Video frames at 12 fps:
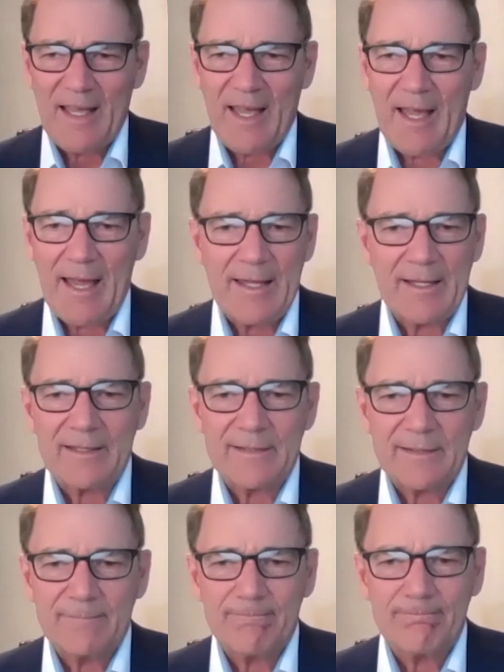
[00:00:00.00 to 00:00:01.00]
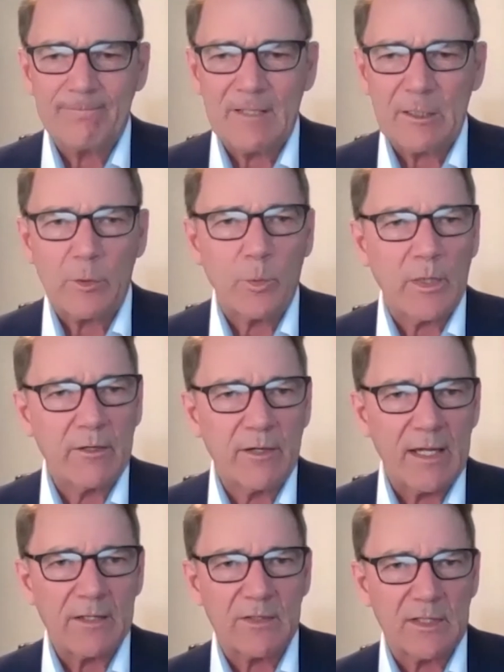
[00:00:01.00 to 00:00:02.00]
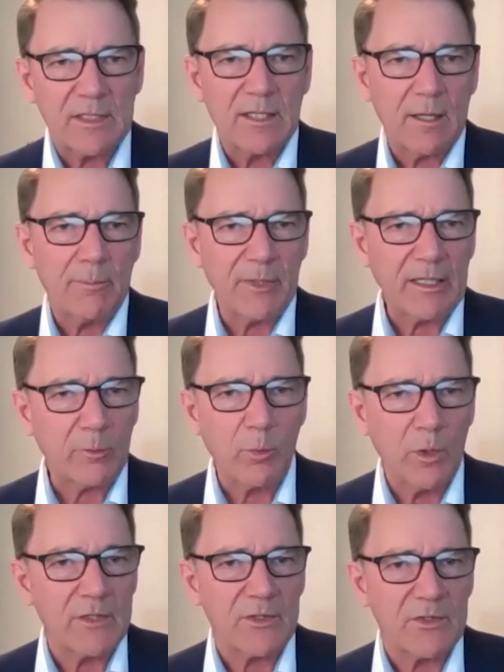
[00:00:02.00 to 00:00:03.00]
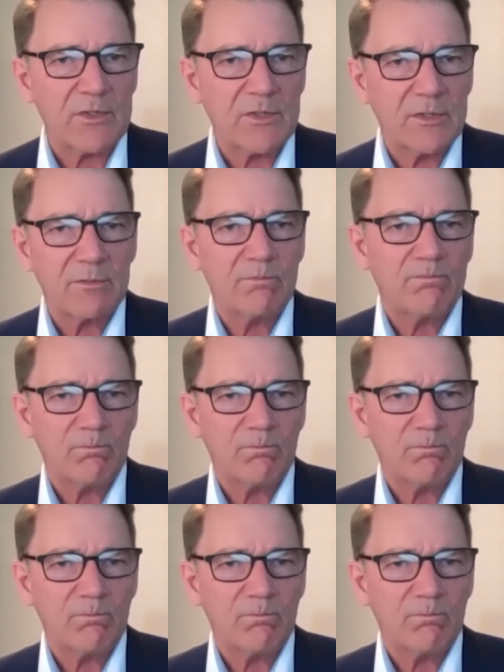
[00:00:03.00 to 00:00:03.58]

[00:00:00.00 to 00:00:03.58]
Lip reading: And, whereas the topic was